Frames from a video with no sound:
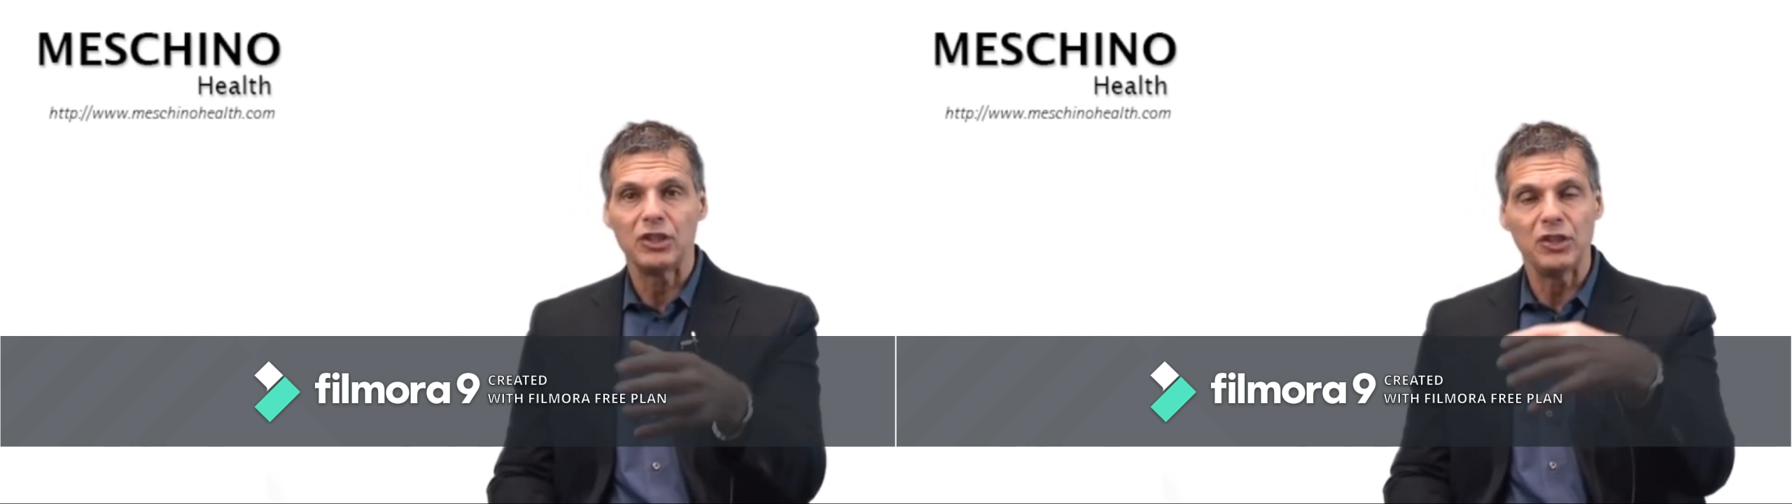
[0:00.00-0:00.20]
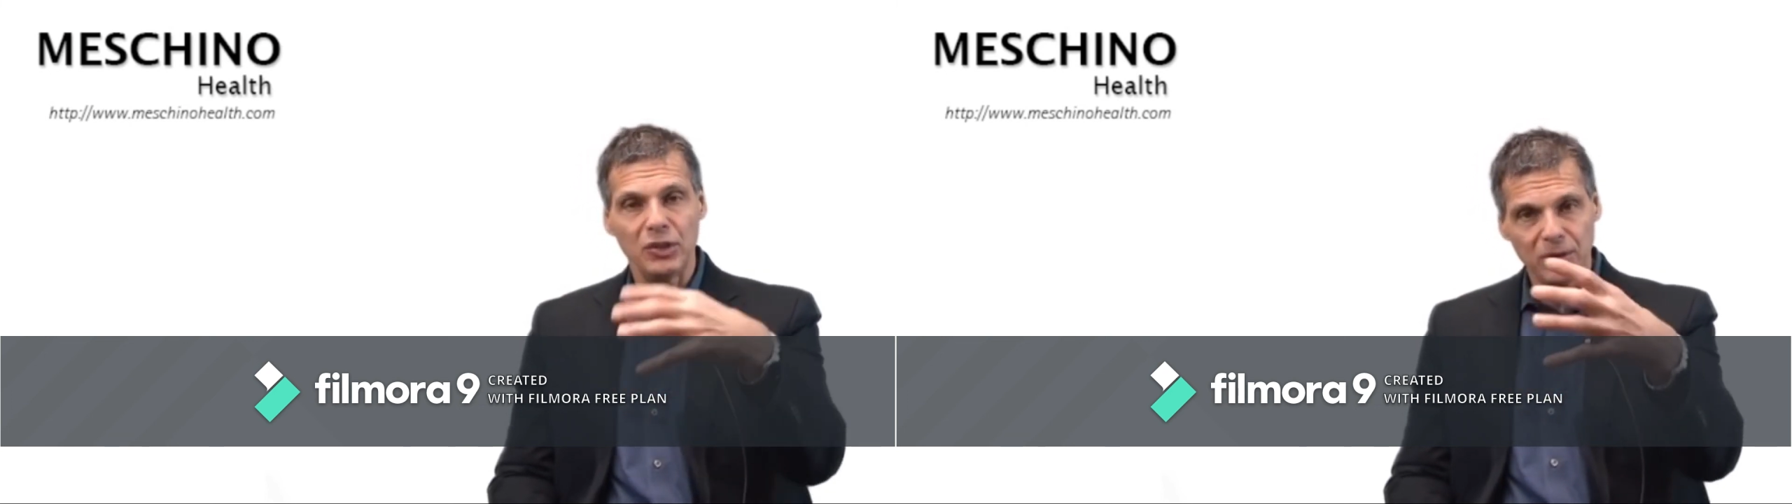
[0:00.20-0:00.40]

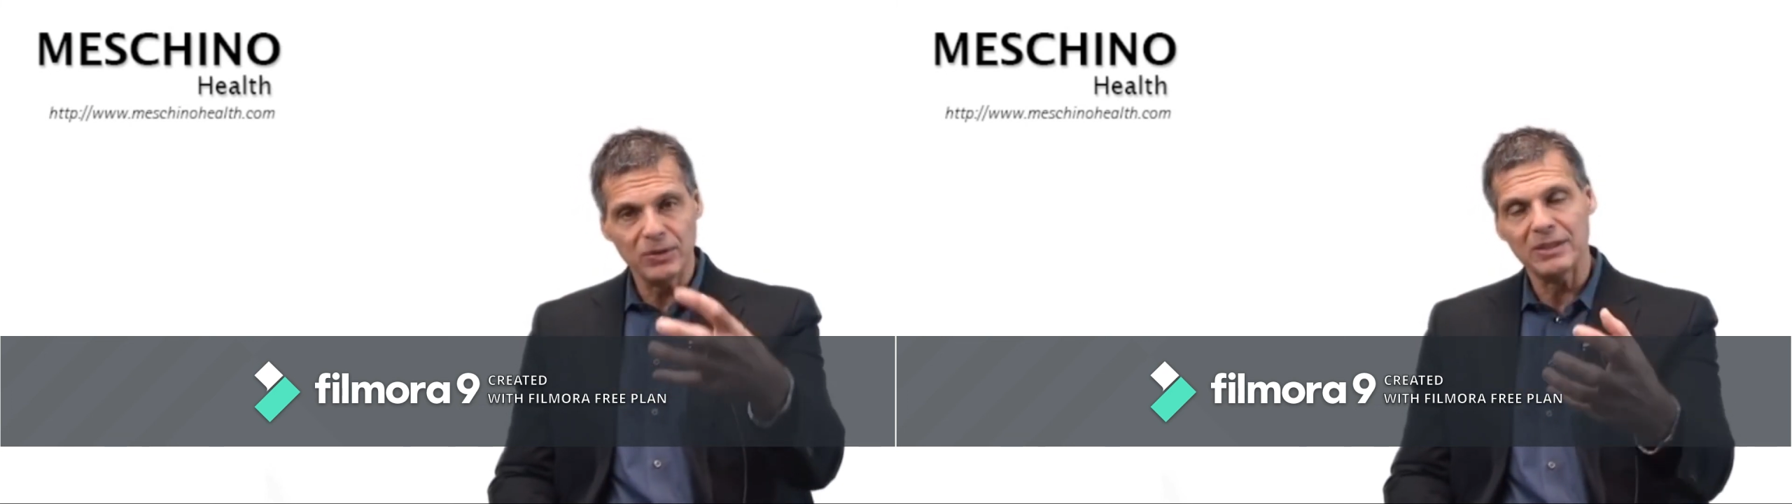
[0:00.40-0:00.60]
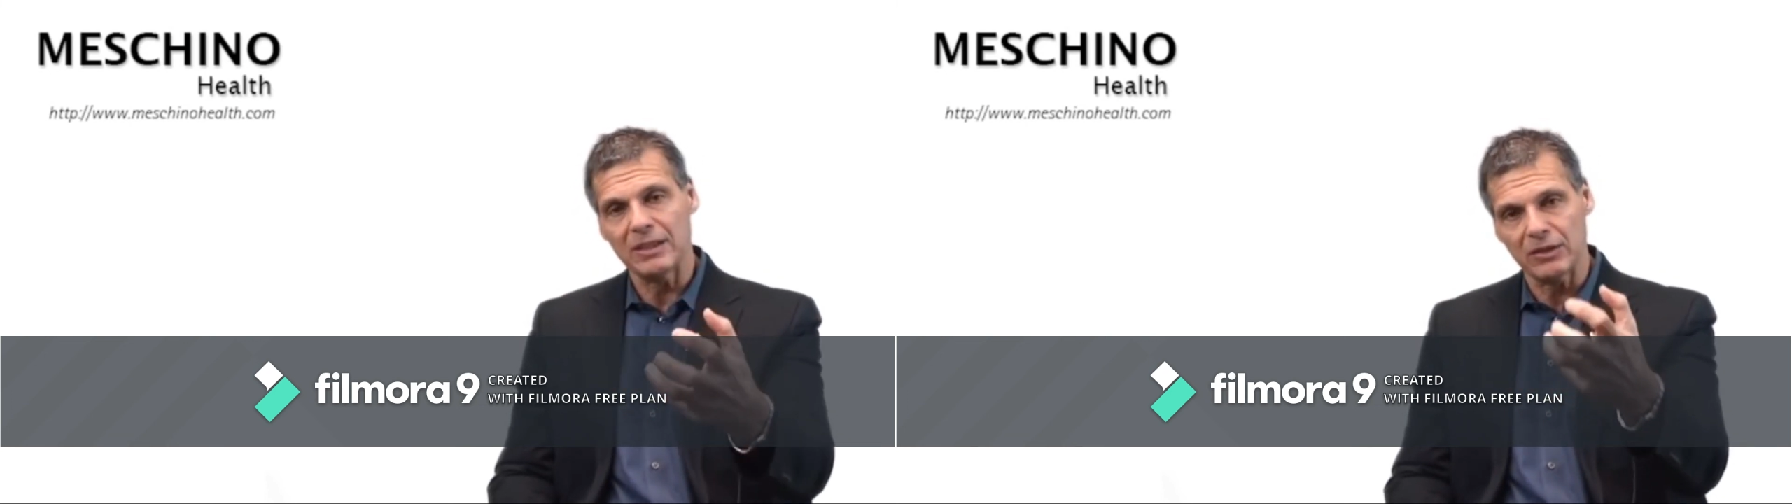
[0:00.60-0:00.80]

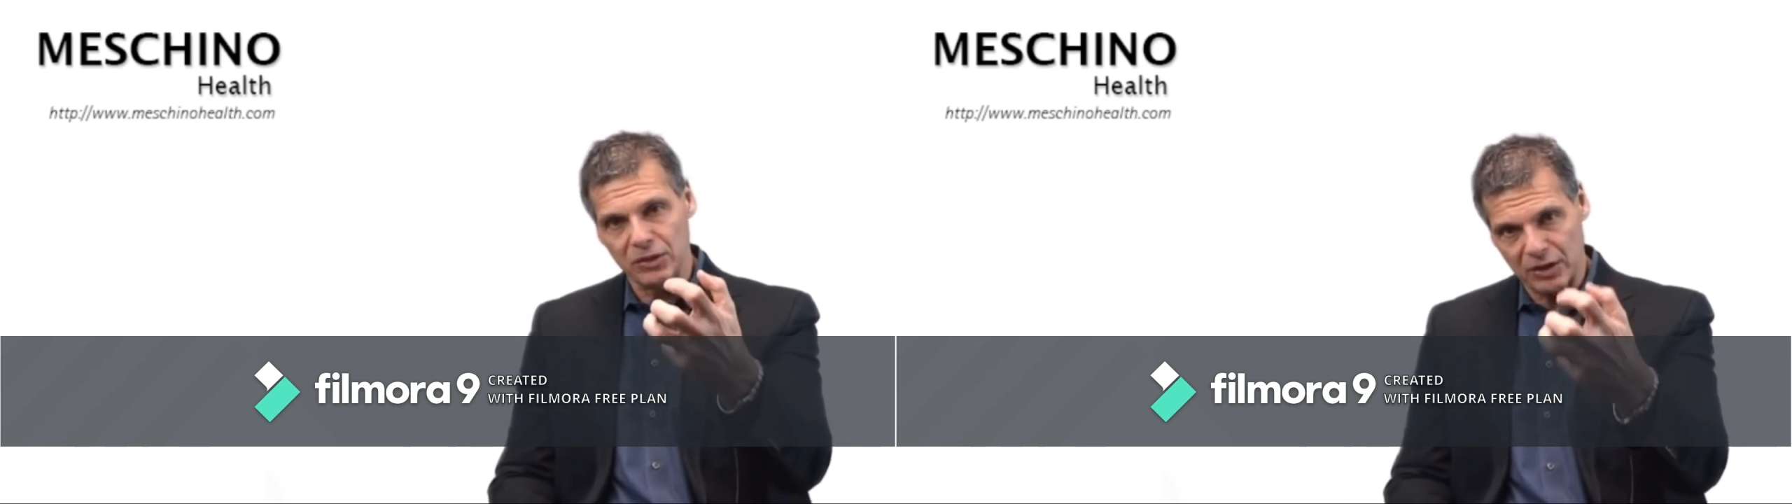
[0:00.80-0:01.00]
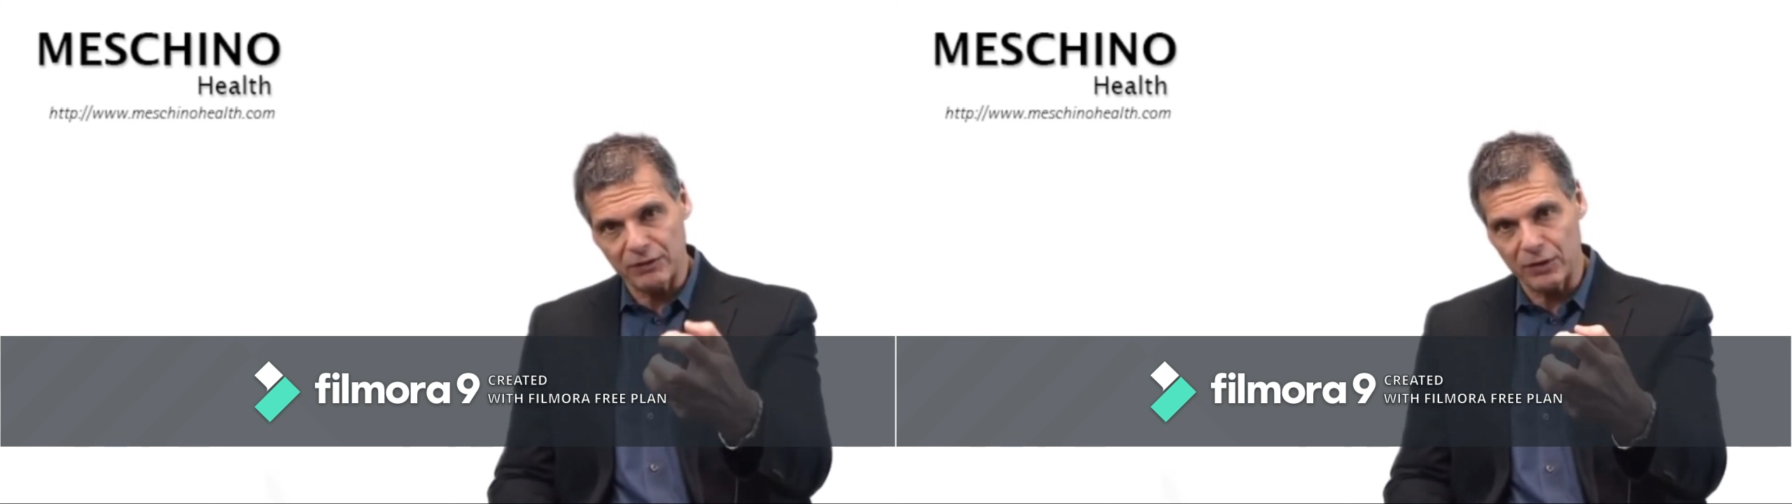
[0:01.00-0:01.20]

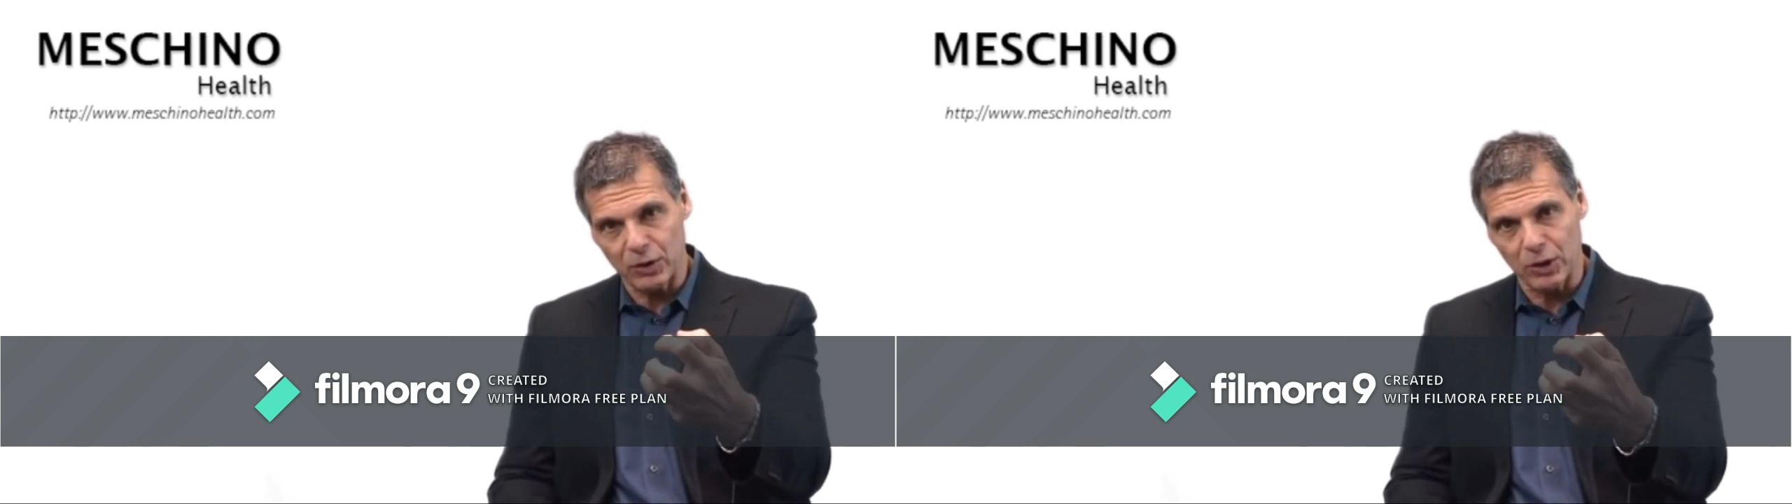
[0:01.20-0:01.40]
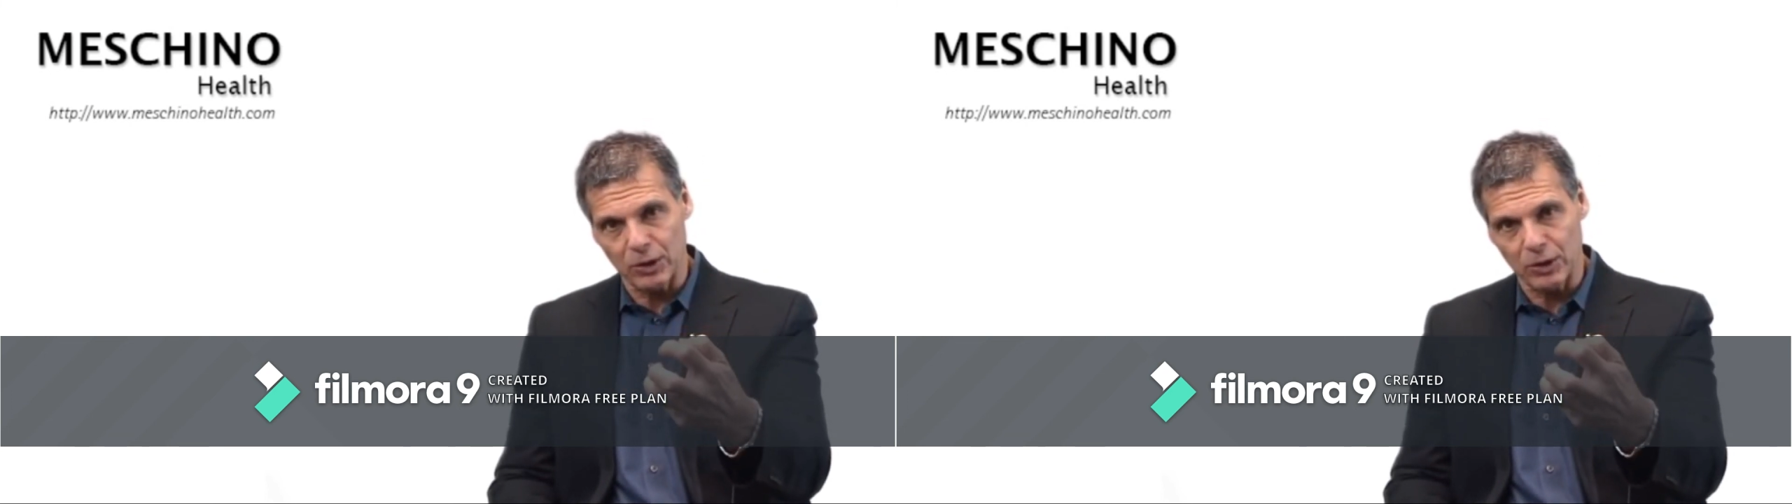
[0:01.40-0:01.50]
using different